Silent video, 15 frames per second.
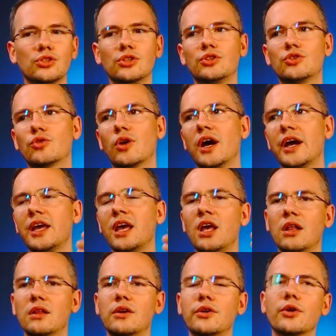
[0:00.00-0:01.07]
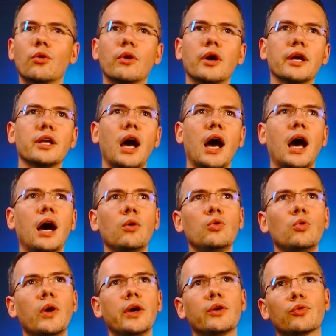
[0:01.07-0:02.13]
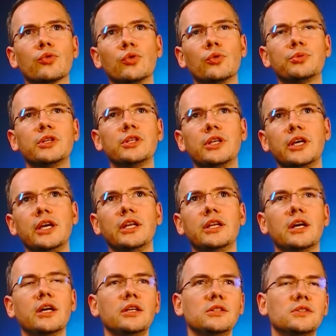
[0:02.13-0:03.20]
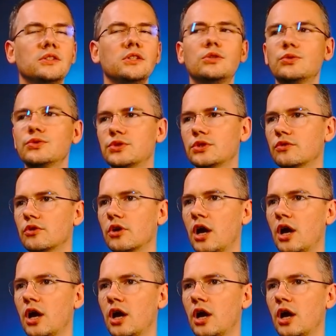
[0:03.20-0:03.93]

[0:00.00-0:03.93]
try learning, all right, how do I group the data in SQL Server?